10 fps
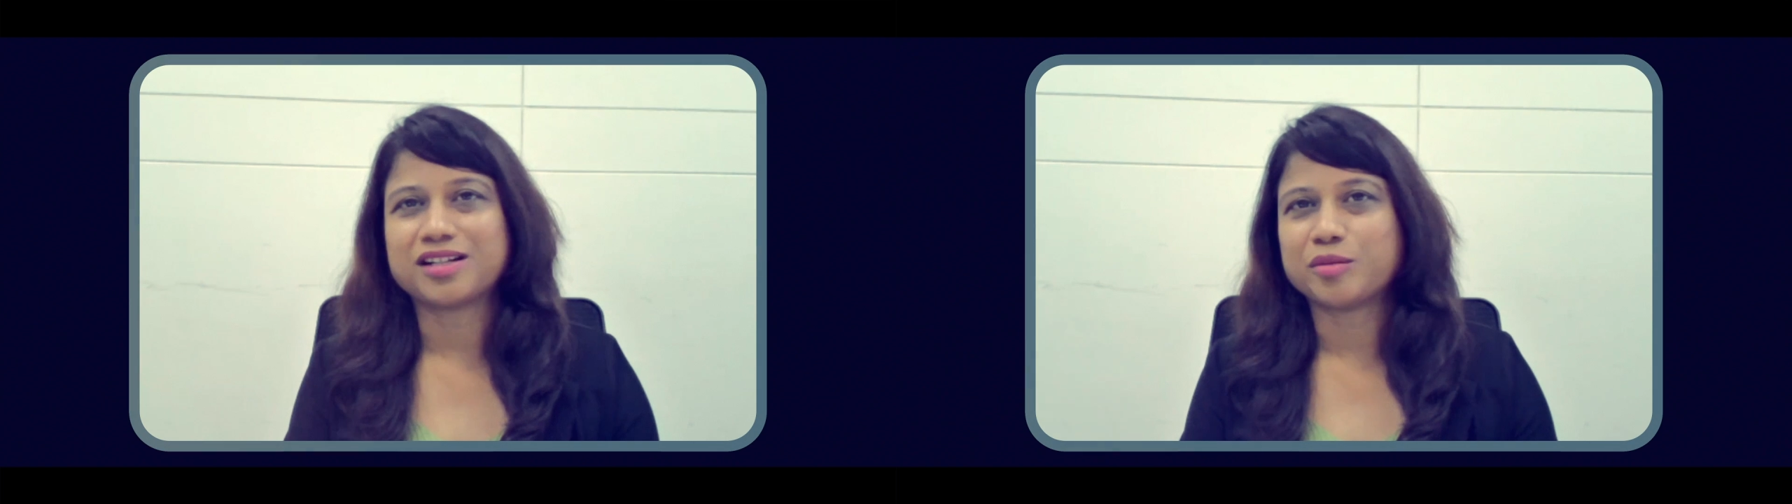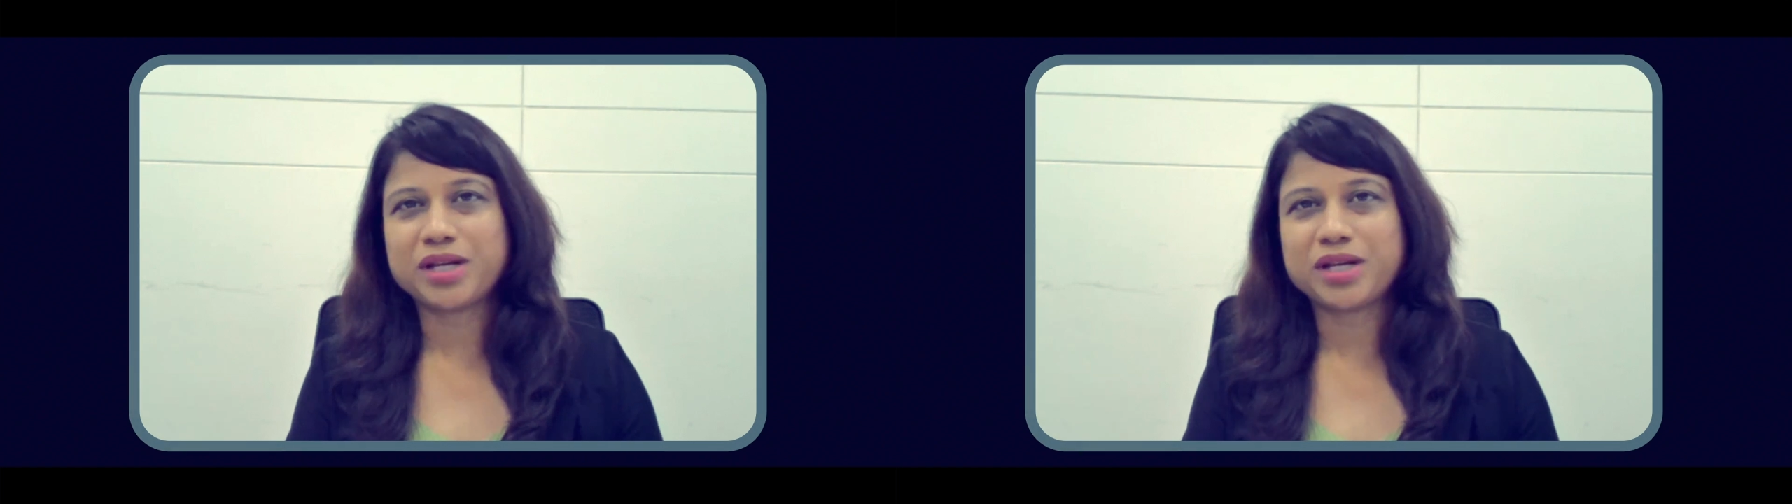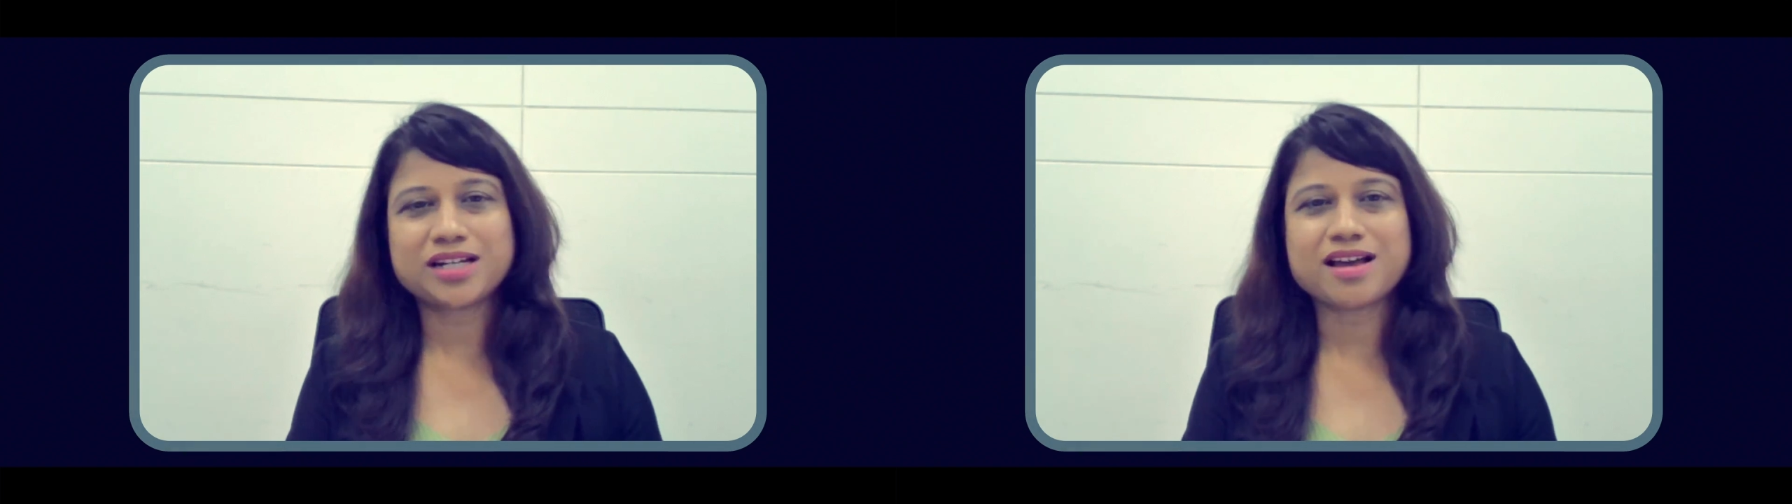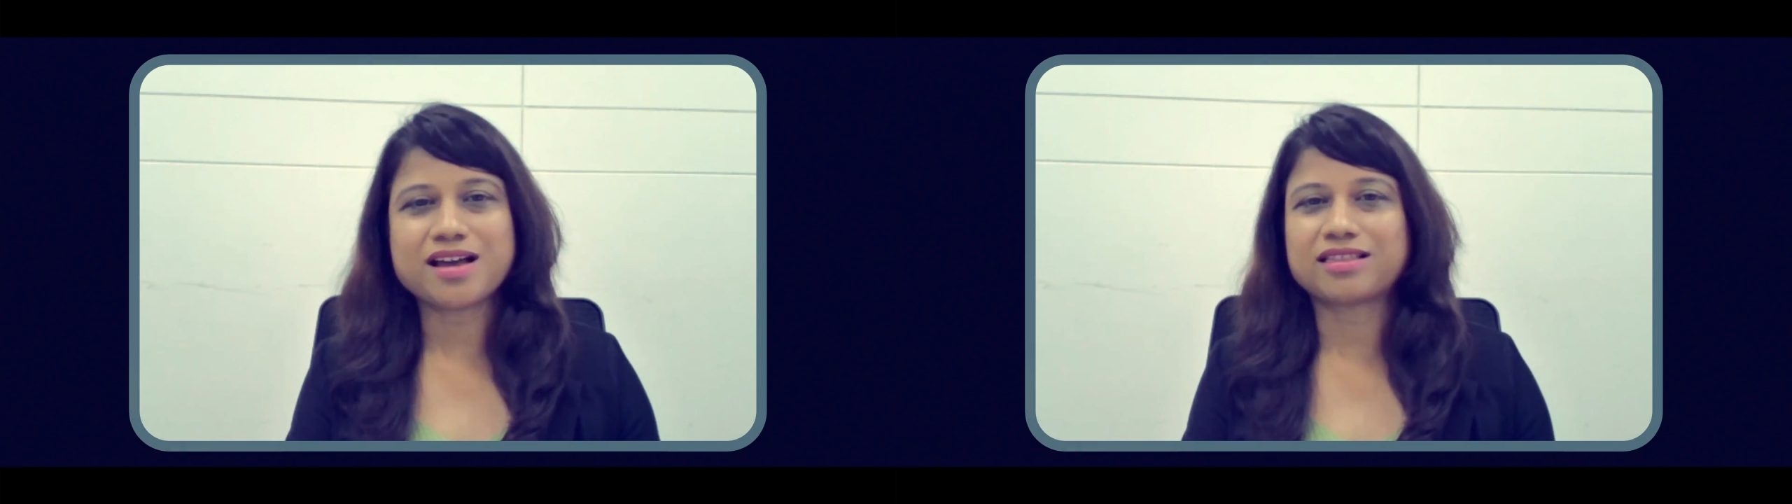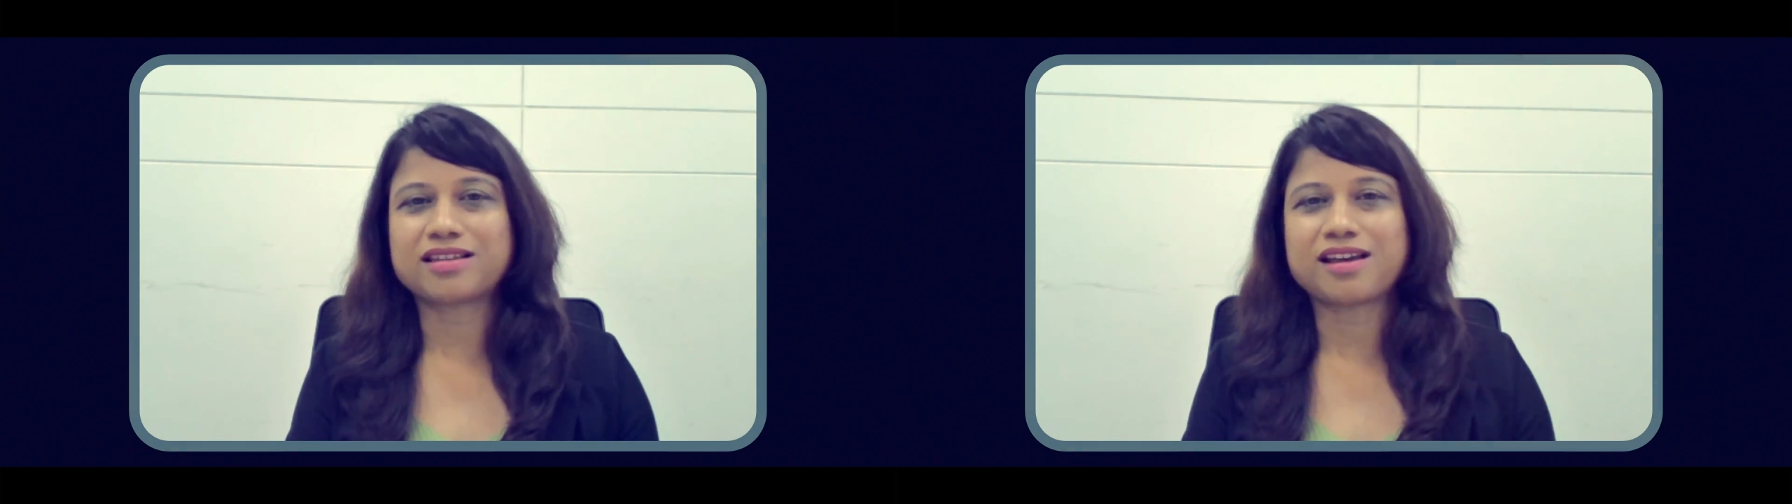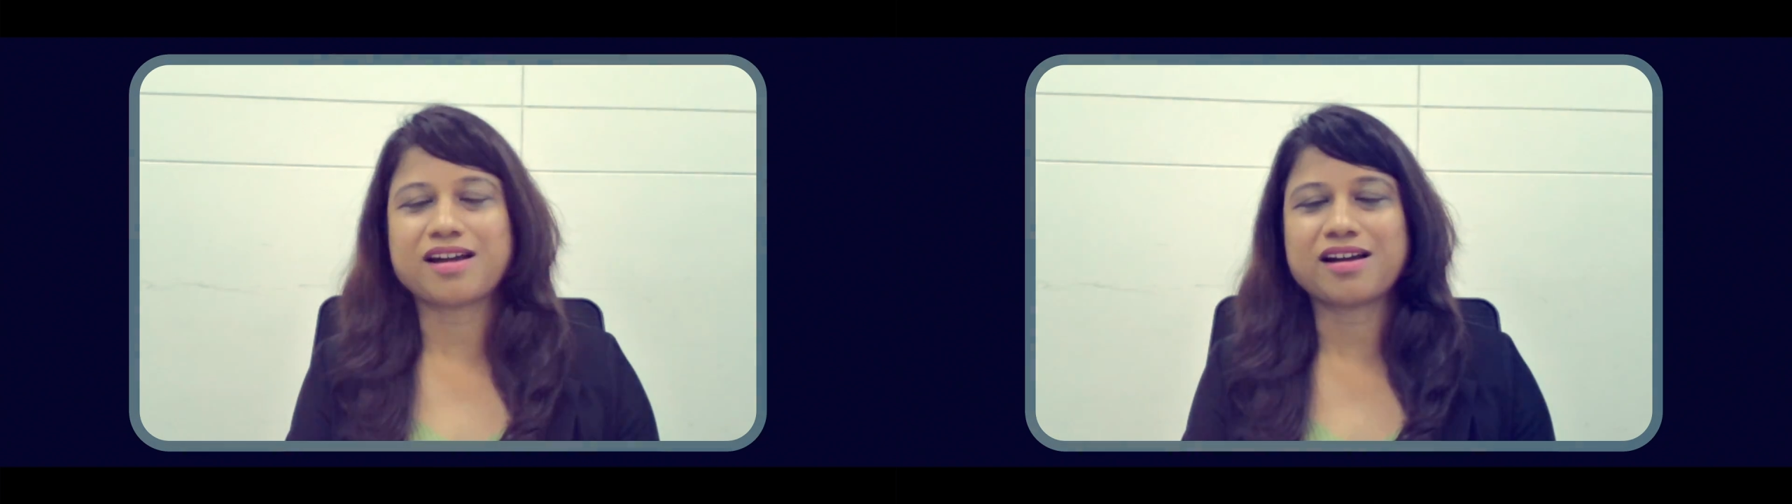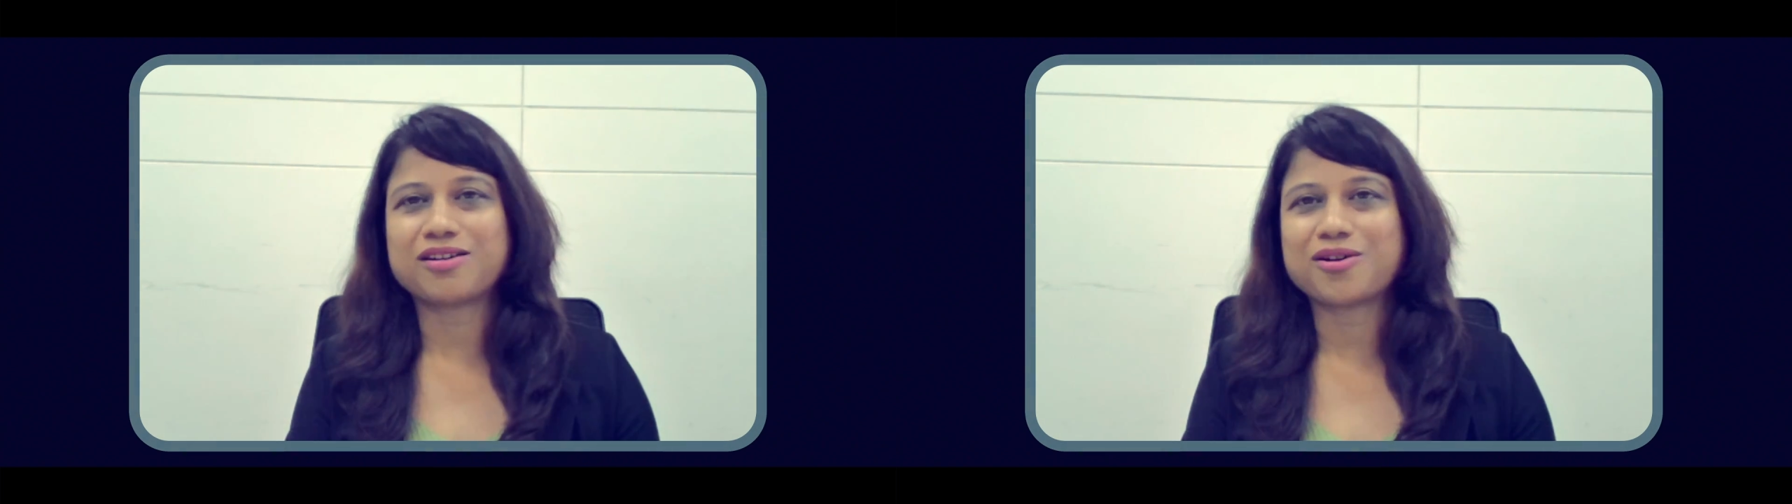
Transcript: Be it healthcare,